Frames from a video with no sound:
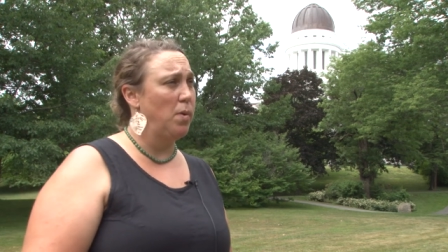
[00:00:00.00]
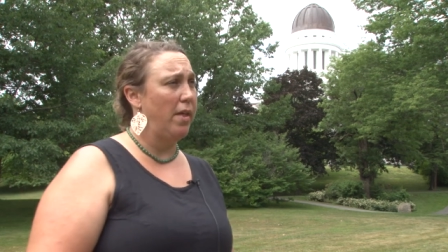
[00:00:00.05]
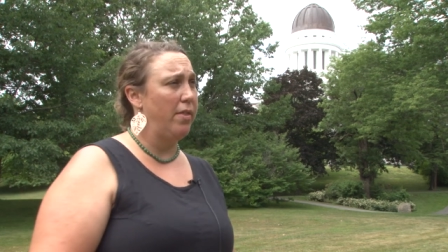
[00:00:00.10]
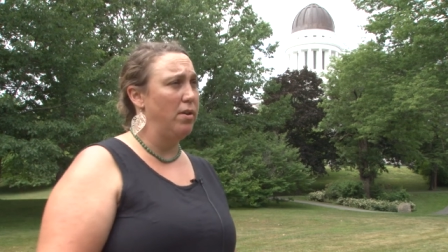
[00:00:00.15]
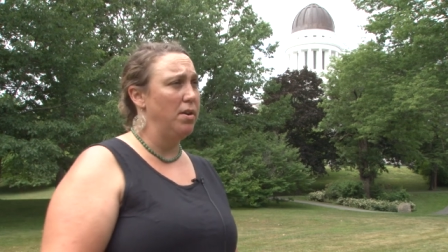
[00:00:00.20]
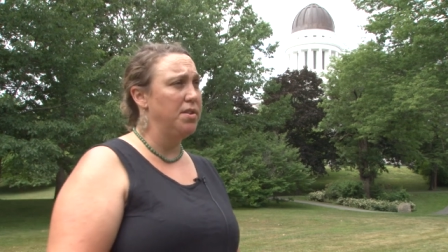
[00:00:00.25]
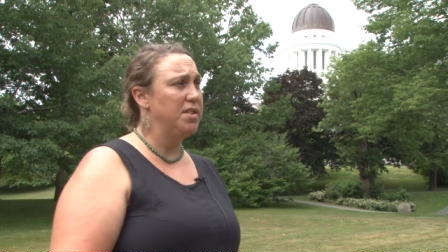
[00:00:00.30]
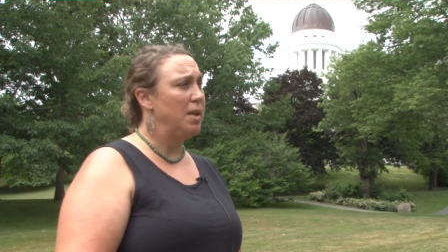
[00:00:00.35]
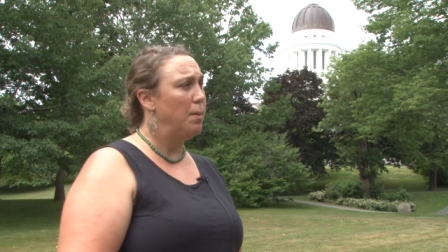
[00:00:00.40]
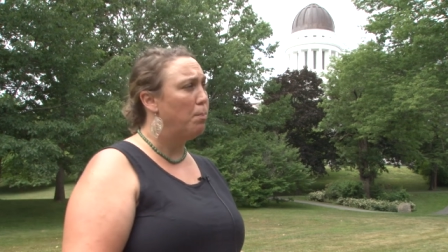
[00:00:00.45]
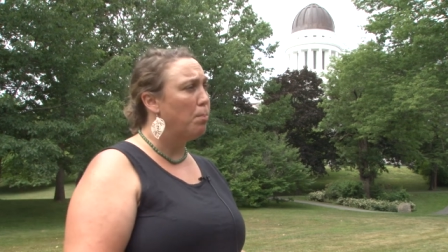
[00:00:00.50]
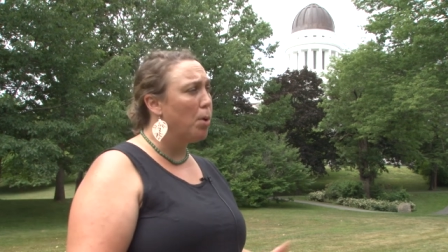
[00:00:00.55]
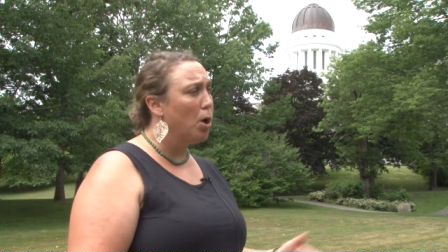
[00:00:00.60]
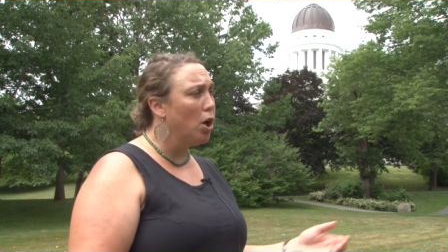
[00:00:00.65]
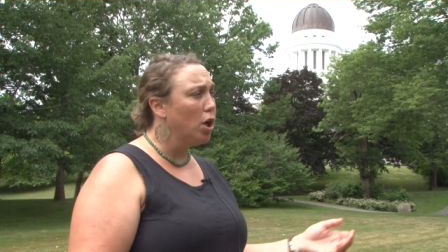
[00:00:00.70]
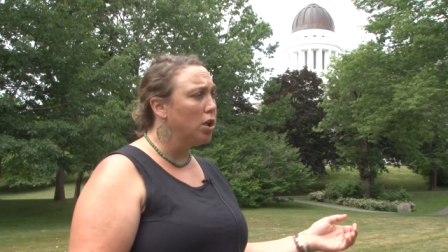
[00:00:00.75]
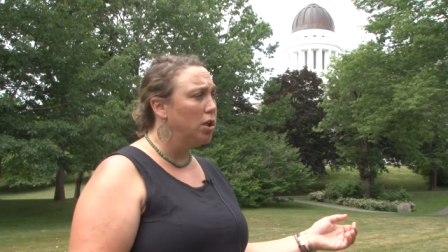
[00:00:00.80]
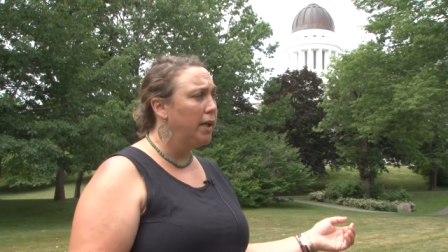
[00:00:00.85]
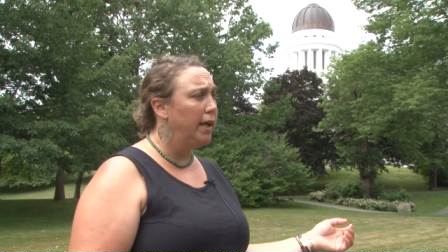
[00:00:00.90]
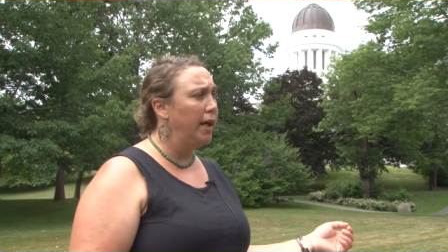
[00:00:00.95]
whether it's in
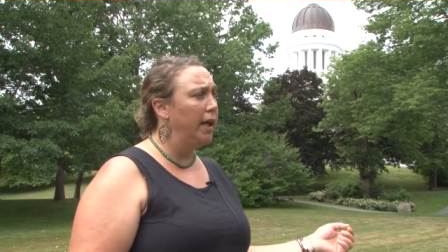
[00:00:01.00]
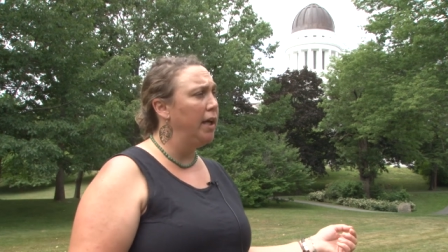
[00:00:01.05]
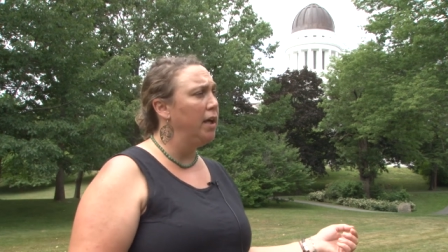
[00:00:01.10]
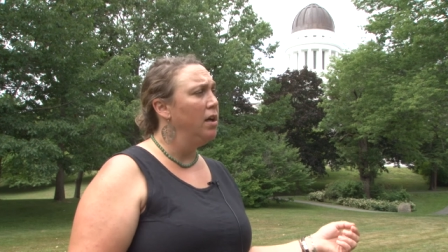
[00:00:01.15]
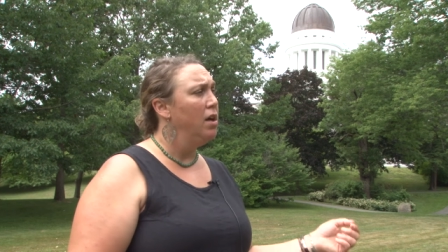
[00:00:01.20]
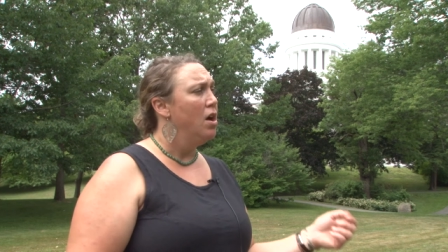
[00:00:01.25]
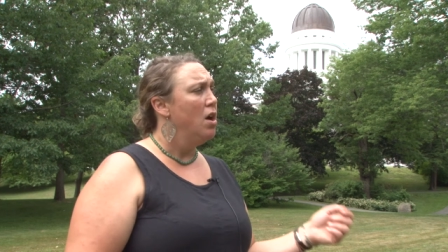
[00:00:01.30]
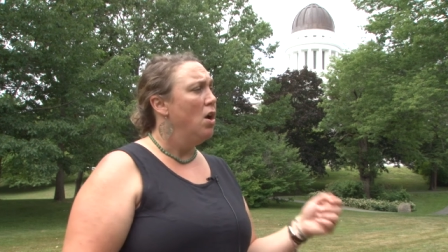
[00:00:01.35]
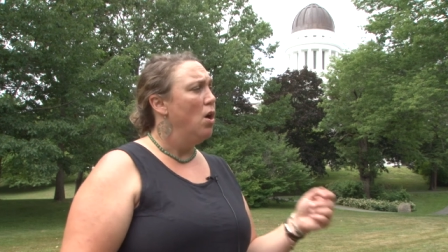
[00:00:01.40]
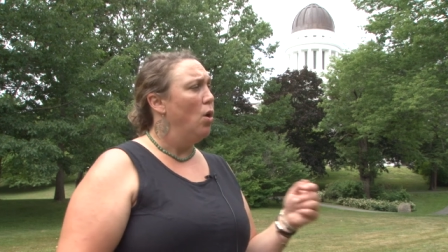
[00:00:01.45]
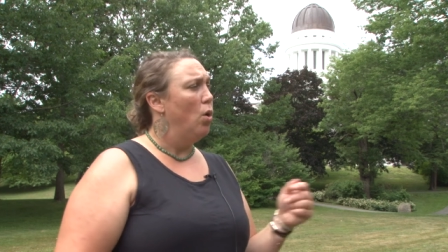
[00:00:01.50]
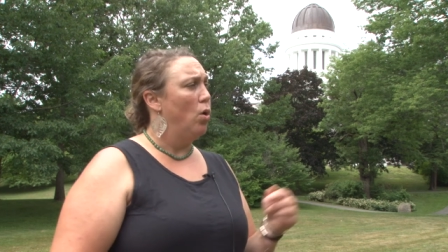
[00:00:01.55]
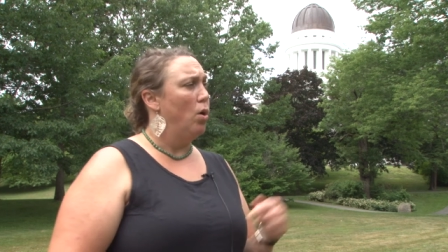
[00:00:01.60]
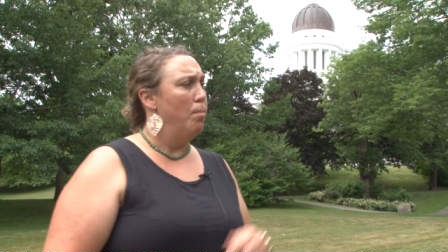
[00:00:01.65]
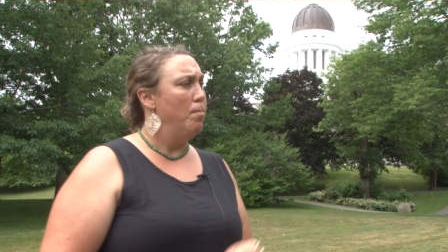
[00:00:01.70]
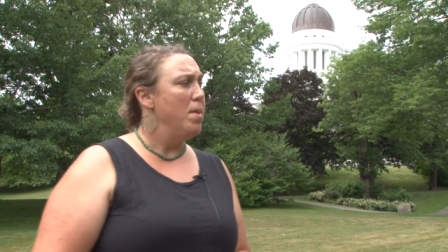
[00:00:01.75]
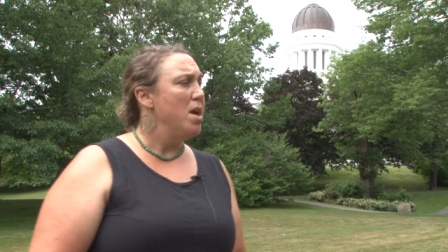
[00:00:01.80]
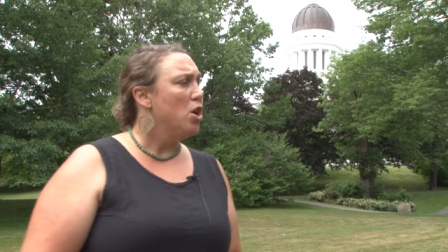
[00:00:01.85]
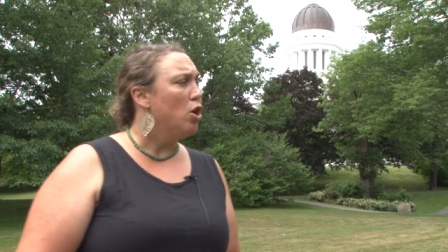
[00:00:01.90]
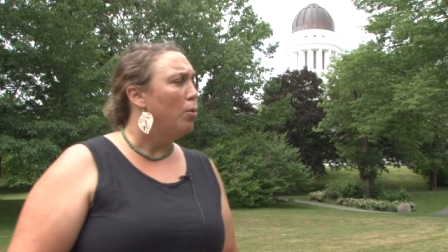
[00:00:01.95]
Berkeley or
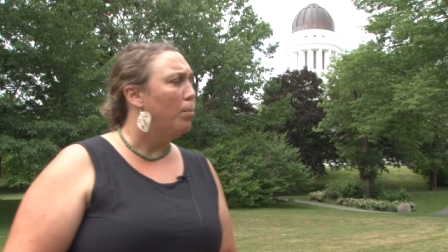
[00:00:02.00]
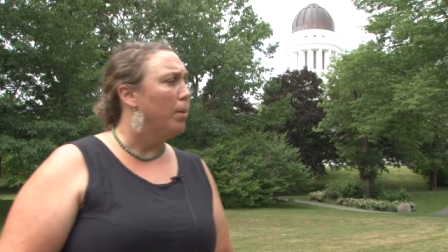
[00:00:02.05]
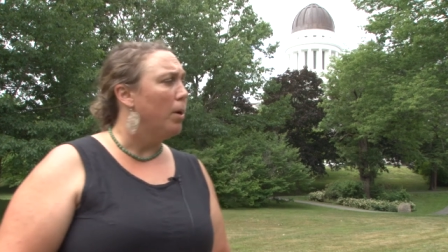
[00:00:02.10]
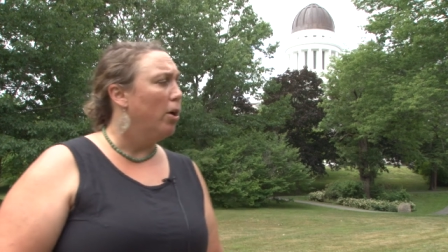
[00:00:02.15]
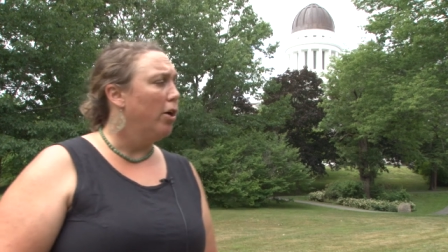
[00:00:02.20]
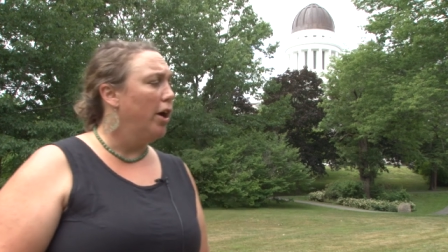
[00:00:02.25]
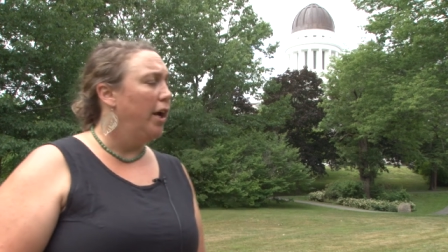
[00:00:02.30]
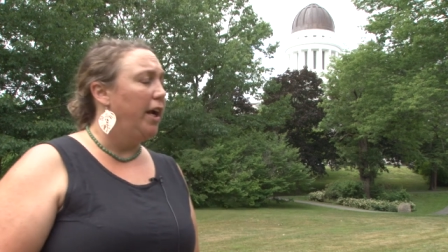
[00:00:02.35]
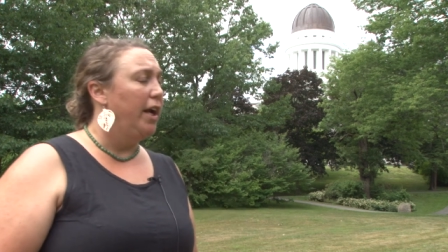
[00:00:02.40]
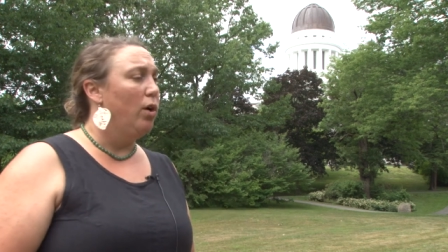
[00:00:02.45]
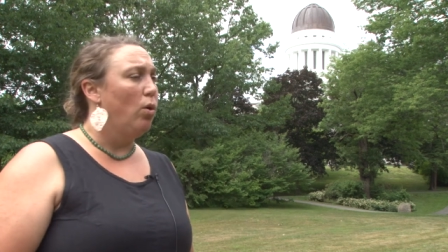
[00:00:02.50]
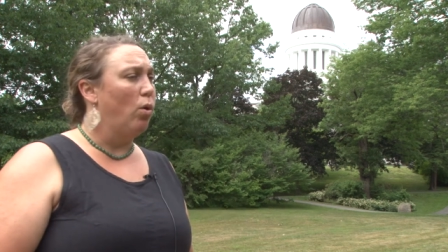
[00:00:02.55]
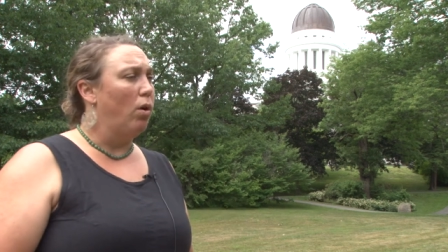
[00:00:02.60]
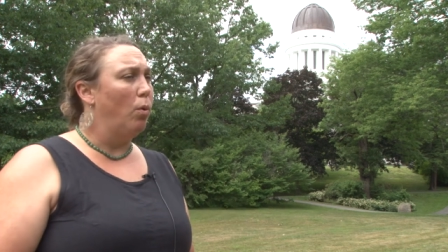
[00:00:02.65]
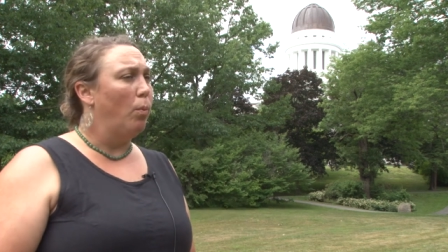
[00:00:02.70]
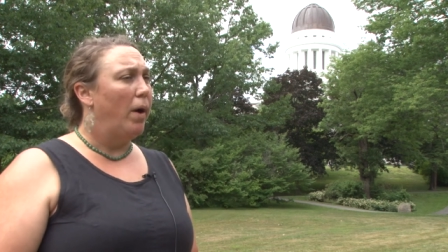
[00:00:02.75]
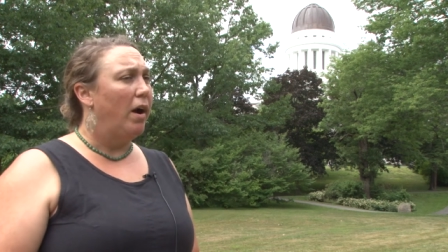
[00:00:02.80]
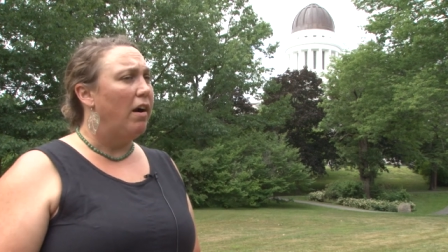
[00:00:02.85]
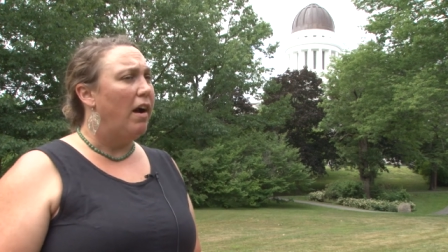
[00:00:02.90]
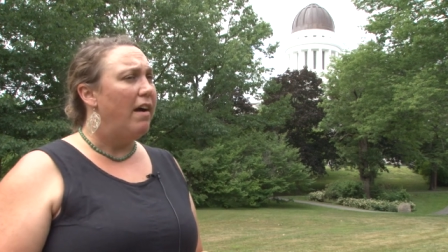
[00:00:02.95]
Middlebury or
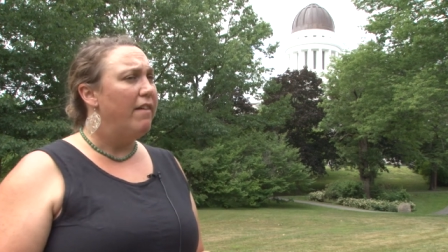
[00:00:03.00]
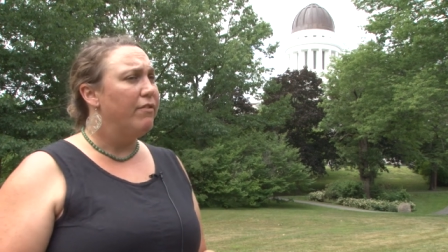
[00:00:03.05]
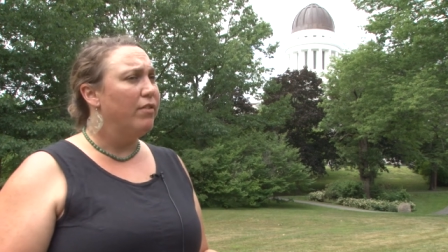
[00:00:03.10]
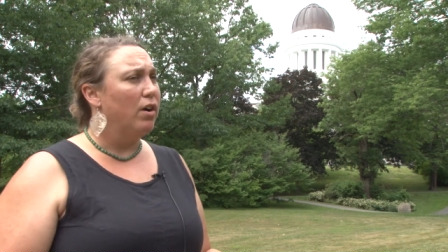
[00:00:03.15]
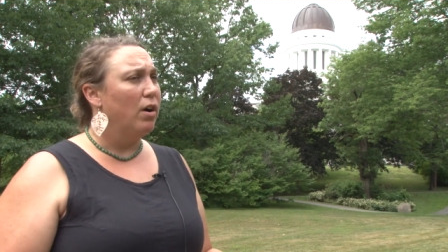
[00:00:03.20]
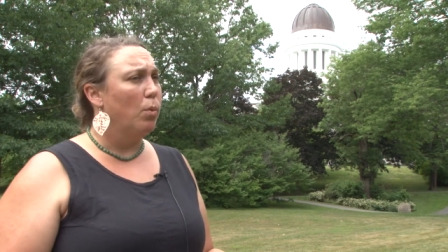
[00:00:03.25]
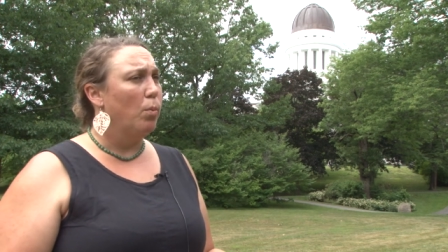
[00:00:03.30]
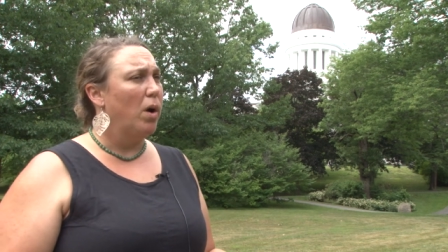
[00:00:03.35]
wherever,